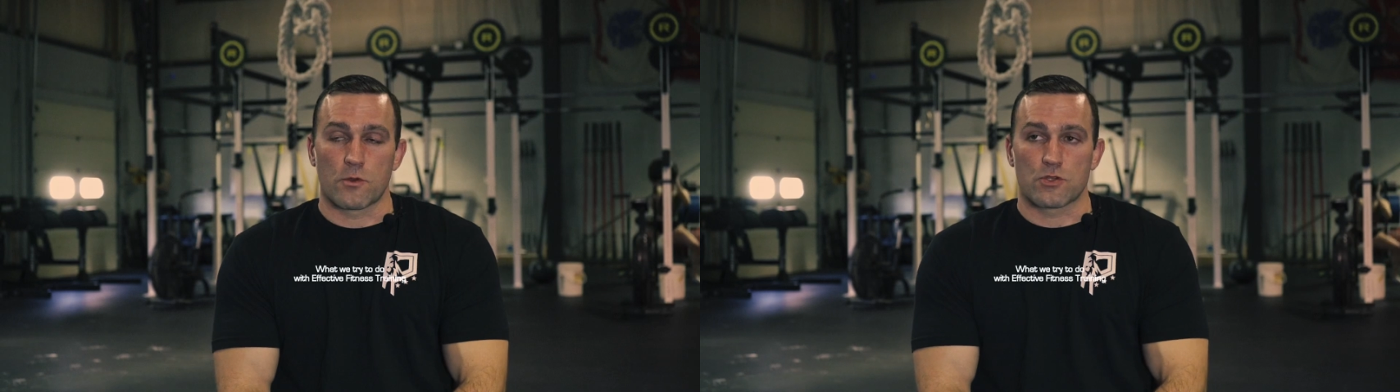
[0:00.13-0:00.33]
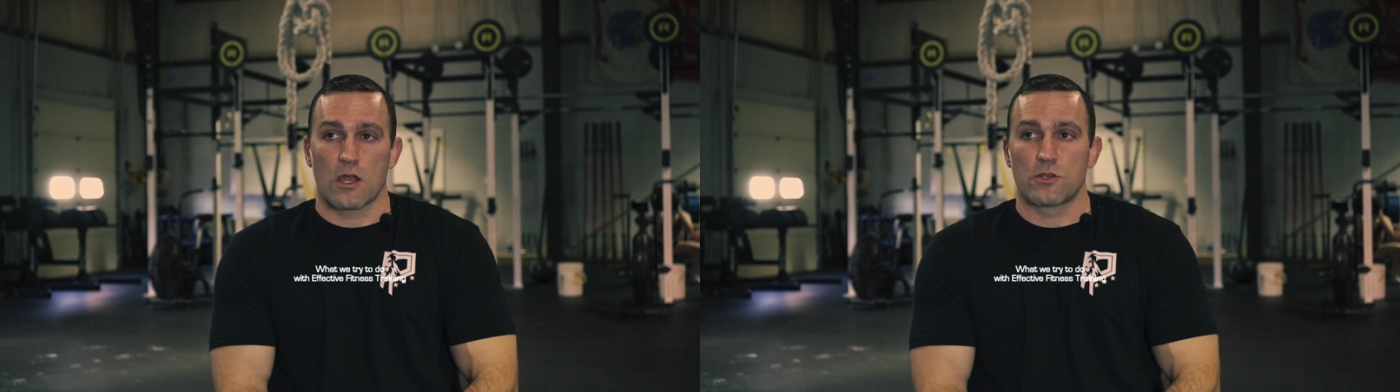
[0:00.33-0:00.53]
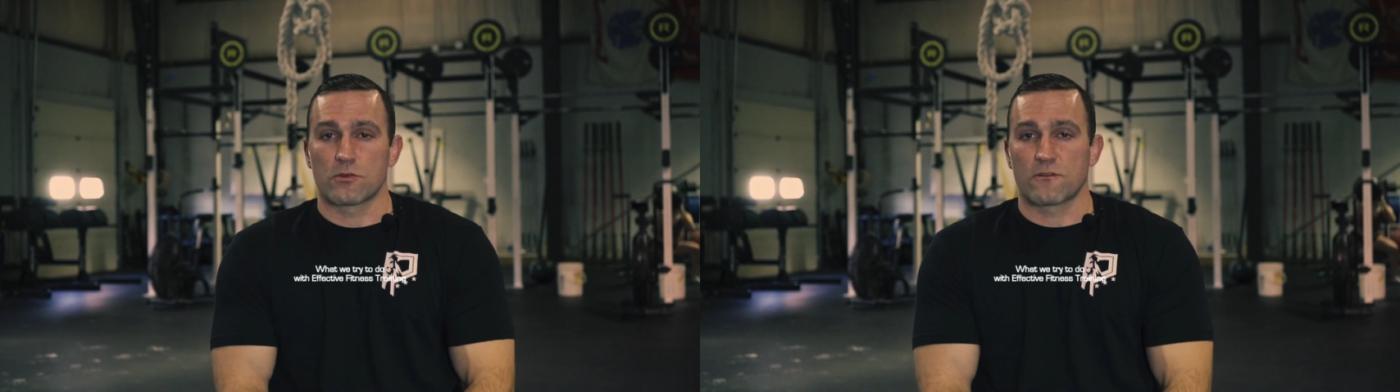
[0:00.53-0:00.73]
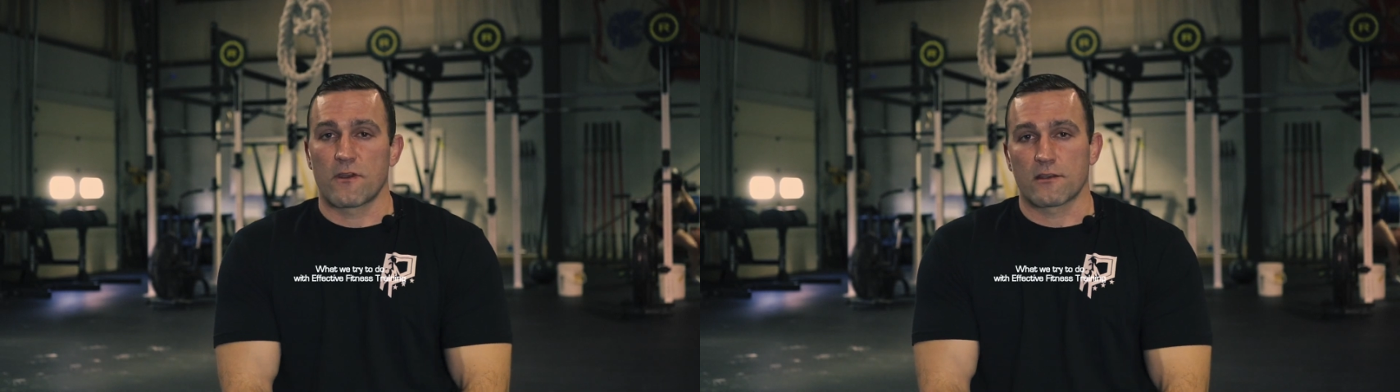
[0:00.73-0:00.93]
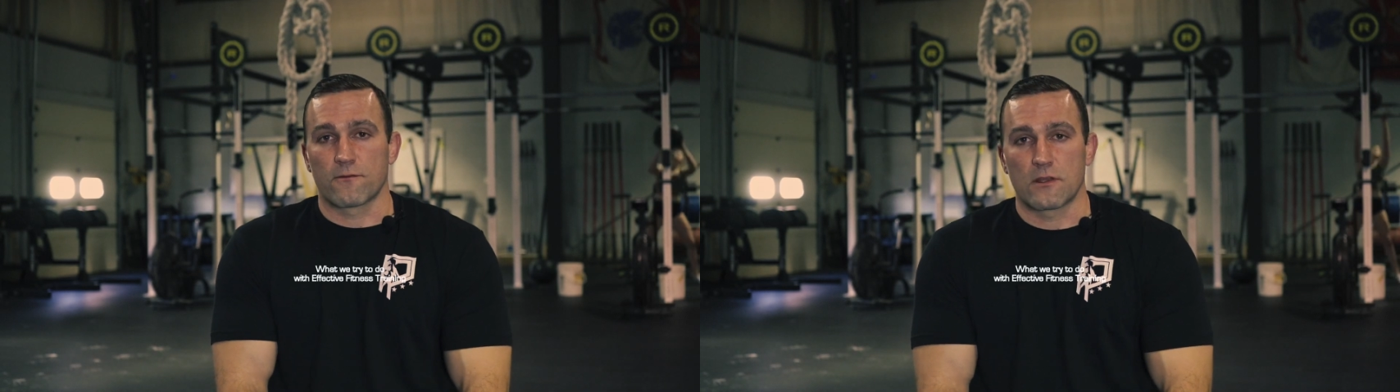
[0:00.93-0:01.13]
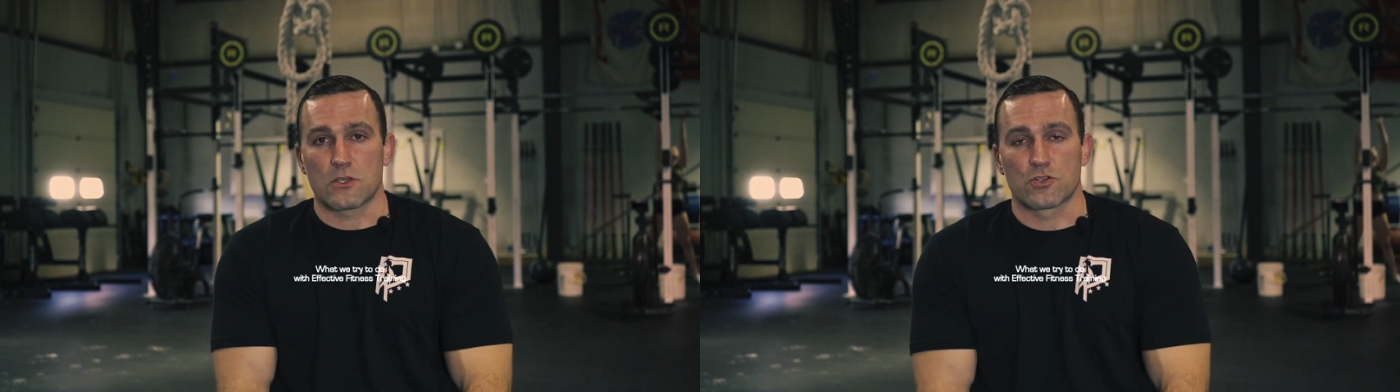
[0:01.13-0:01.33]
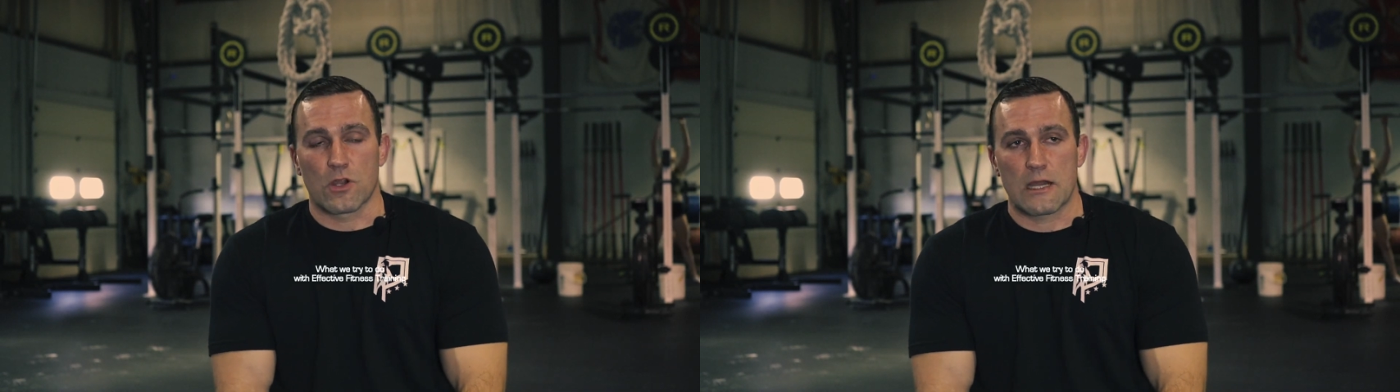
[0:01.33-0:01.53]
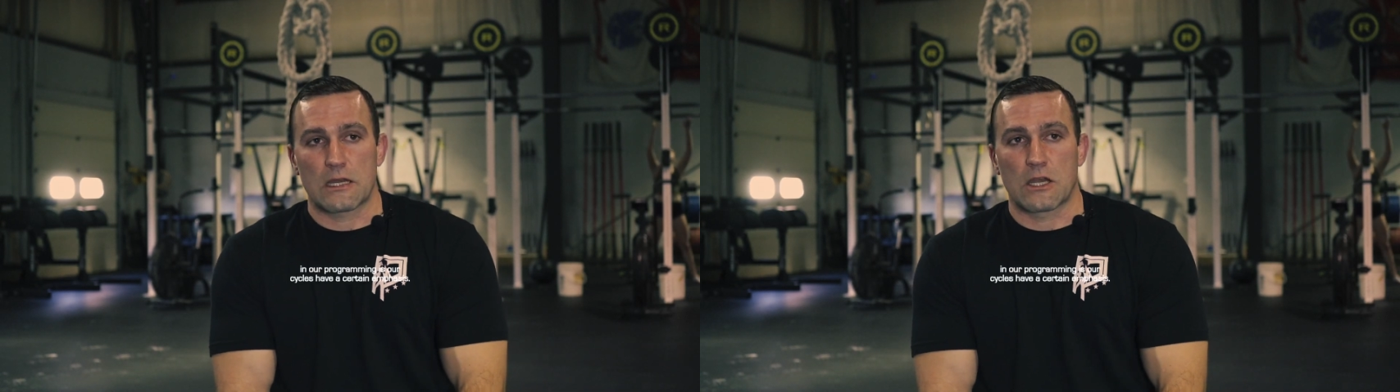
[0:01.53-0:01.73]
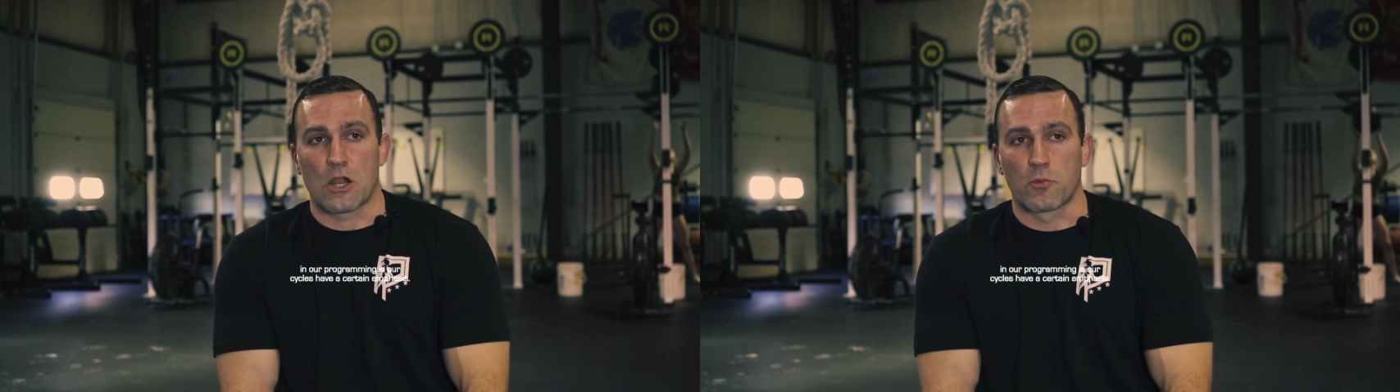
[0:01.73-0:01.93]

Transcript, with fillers: we try to do with effective fitness training in our